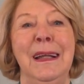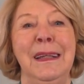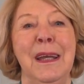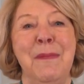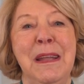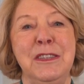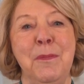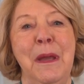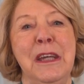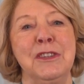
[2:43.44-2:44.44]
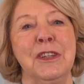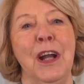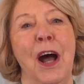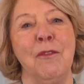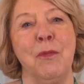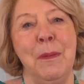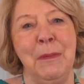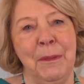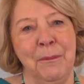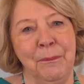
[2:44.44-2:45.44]
The emancipation of
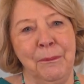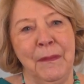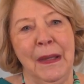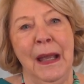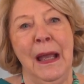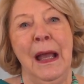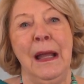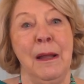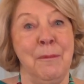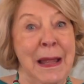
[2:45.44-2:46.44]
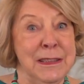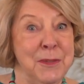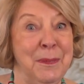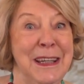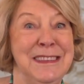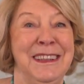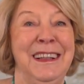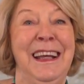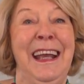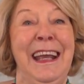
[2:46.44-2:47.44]
women,
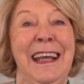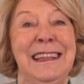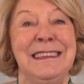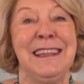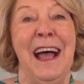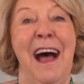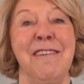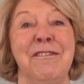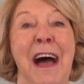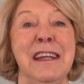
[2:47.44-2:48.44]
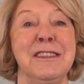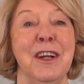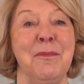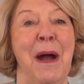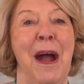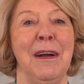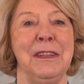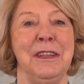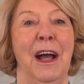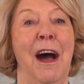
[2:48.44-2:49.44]
emancipation, is a vital
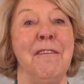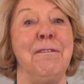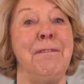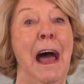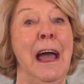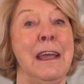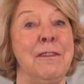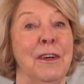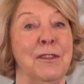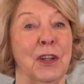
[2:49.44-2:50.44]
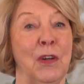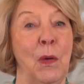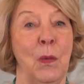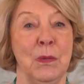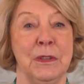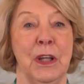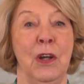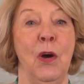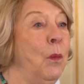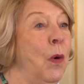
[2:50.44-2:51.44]
part of five of the goals.
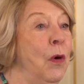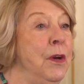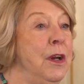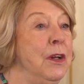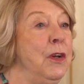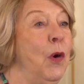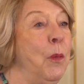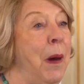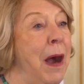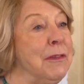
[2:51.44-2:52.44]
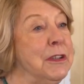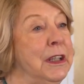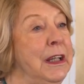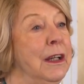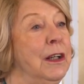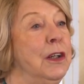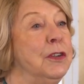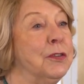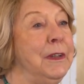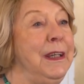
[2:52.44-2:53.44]
One, no poverty.
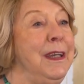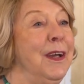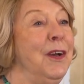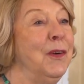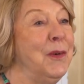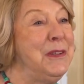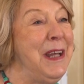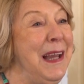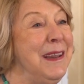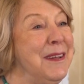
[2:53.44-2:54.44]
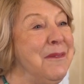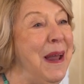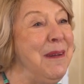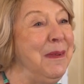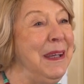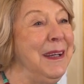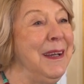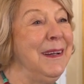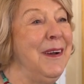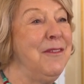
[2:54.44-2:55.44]
Three, good health and
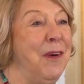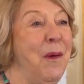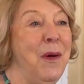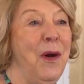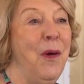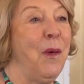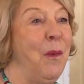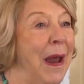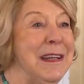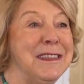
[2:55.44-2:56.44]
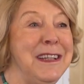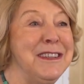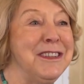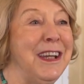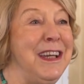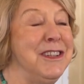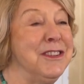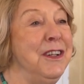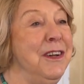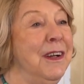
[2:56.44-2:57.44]
well-being. Four, quality
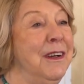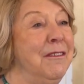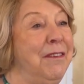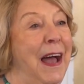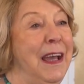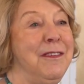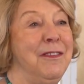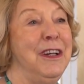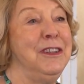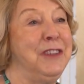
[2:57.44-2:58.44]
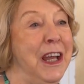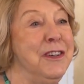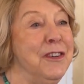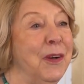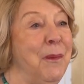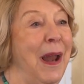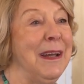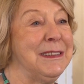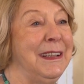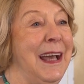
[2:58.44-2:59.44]
education. Five, gender
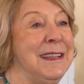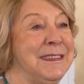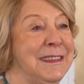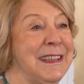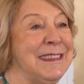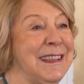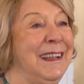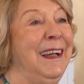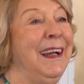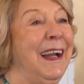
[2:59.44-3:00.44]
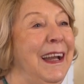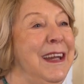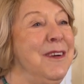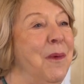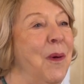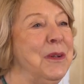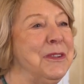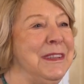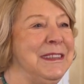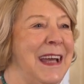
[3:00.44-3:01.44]
equality. And six, clean
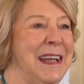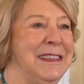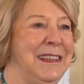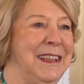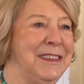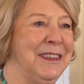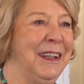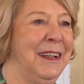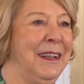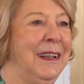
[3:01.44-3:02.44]
water and sanitation.